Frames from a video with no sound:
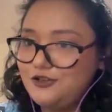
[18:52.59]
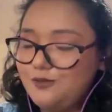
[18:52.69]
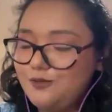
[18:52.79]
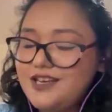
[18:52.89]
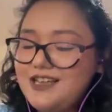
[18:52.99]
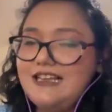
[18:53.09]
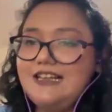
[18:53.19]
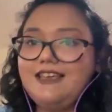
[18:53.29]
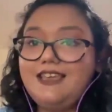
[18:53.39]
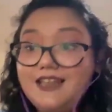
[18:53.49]
age group,
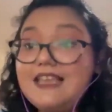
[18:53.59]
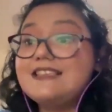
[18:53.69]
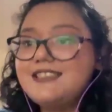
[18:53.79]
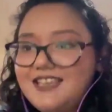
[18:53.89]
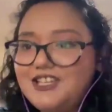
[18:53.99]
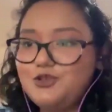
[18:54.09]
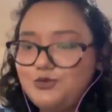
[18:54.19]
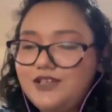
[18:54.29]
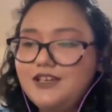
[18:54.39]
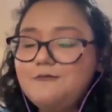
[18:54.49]
like in
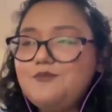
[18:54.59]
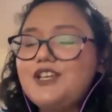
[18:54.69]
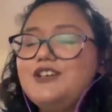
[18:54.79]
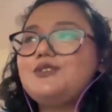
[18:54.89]
ACK Julia.